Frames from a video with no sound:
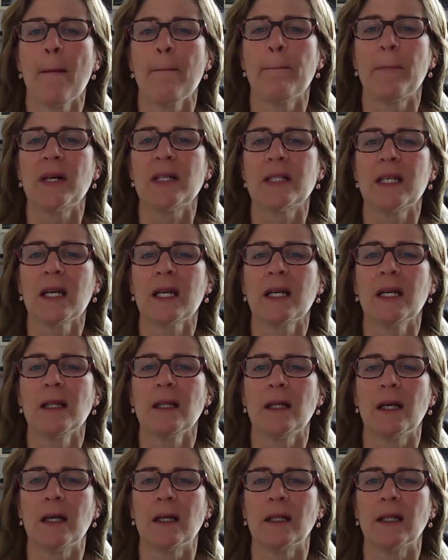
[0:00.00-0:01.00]

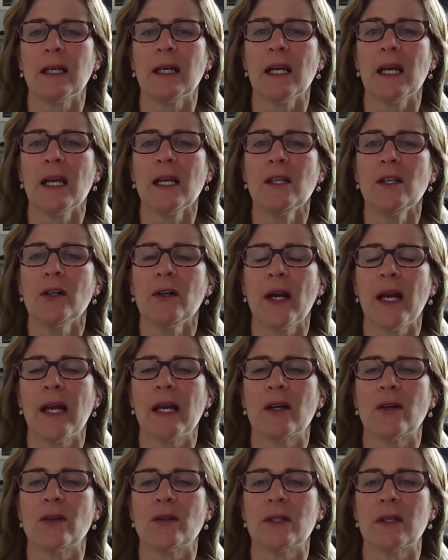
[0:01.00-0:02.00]
particularly in your
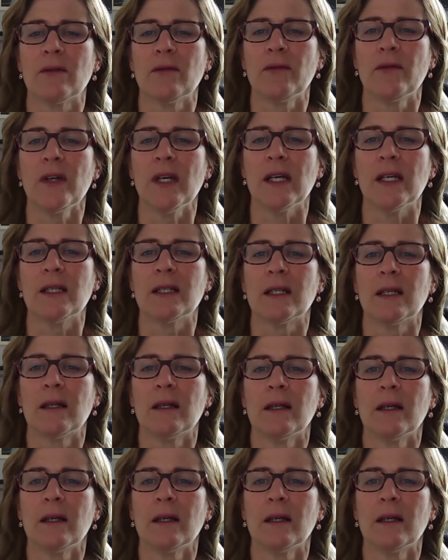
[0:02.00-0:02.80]
ankles and feet.